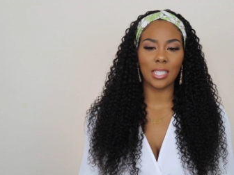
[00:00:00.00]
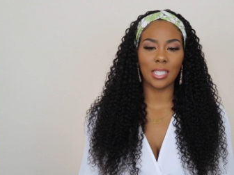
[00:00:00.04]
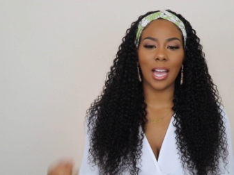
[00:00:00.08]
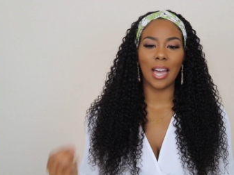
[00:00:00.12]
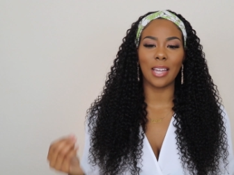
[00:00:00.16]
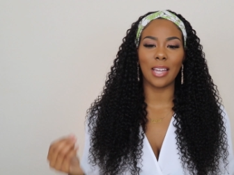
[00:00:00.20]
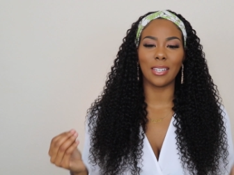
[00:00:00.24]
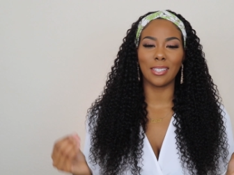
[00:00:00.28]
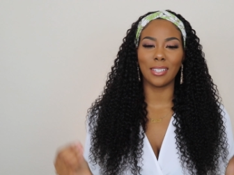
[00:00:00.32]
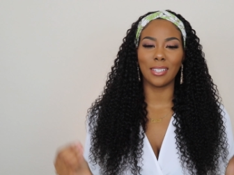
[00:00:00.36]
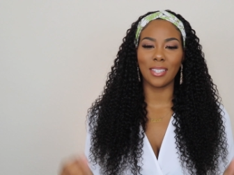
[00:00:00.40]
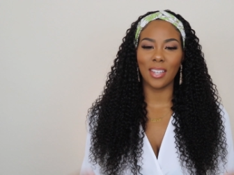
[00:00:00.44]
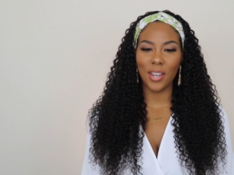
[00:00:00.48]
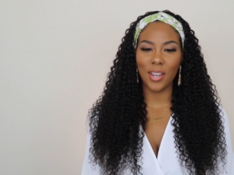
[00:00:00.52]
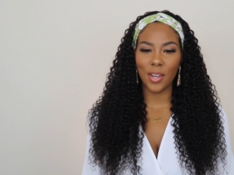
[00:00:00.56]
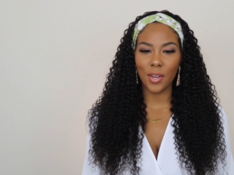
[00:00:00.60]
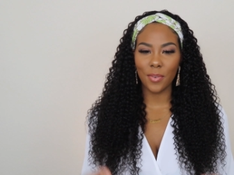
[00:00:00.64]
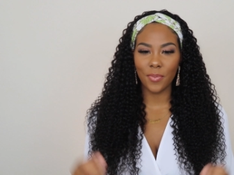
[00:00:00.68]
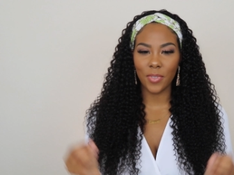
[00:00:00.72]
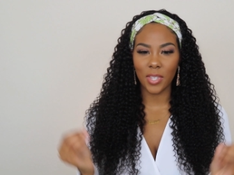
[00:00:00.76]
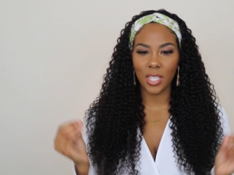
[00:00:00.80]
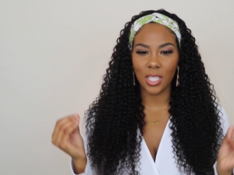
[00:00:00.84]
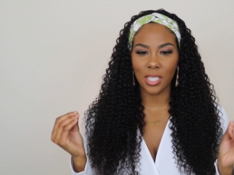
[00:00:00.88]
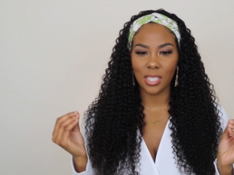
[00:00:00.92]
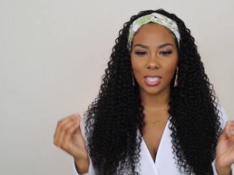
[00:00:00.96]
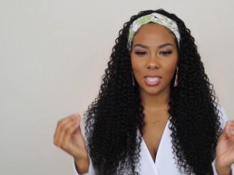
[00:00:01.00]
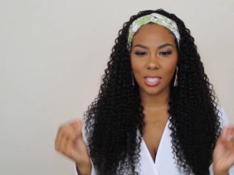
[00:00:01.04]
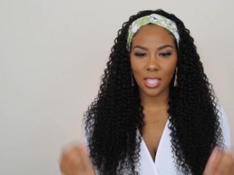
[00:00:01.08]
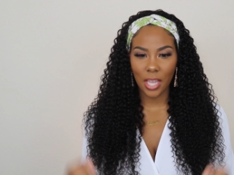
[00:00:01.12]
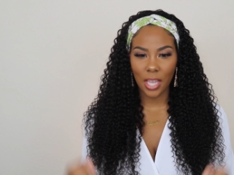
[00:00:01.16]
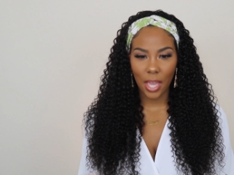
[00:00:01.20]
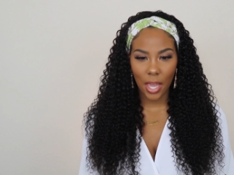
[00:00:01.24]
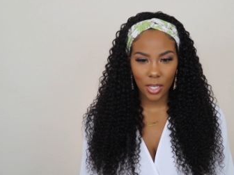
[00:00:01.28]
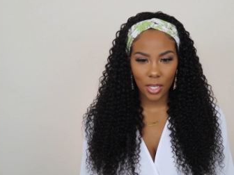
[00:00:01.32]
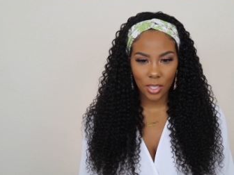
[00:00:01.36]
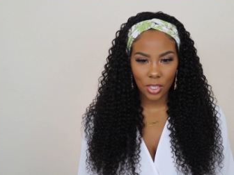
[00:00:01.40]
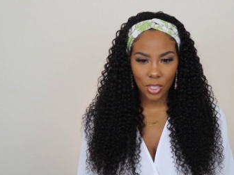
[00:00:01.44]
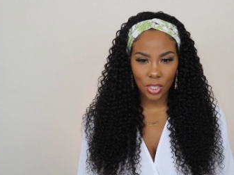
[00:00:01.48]
I love this
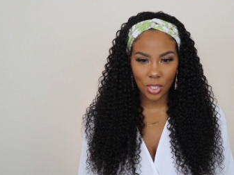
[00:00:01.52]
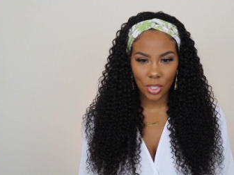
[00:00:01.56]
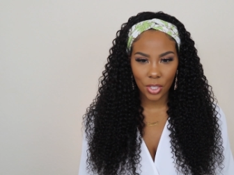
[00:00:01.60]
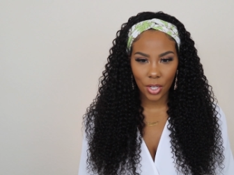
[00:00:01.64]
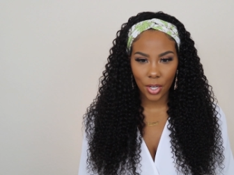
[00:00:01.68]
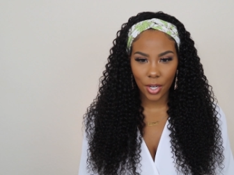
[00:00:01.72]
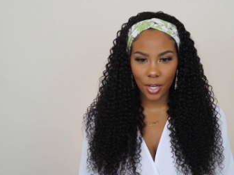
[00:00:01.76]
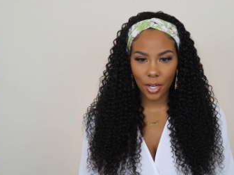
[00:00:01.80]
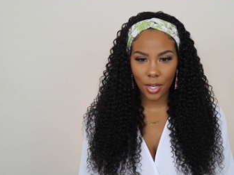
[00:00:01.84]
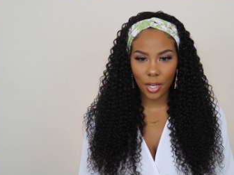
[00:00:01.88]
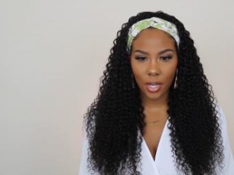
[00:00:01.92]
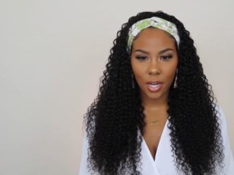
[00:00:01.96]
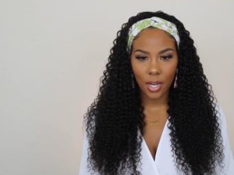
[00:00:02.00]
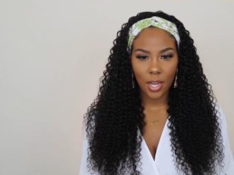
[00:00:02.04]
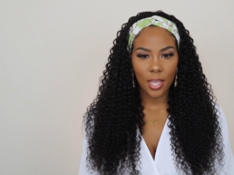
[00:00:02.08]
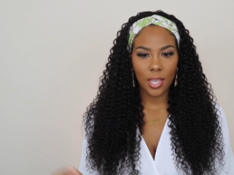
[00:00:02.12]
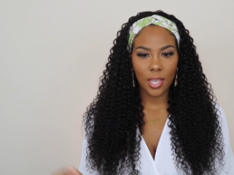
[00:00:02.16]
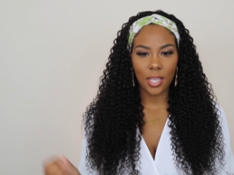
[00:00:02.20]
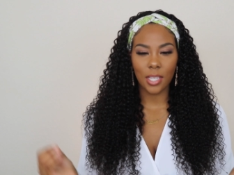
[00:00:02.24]
texture.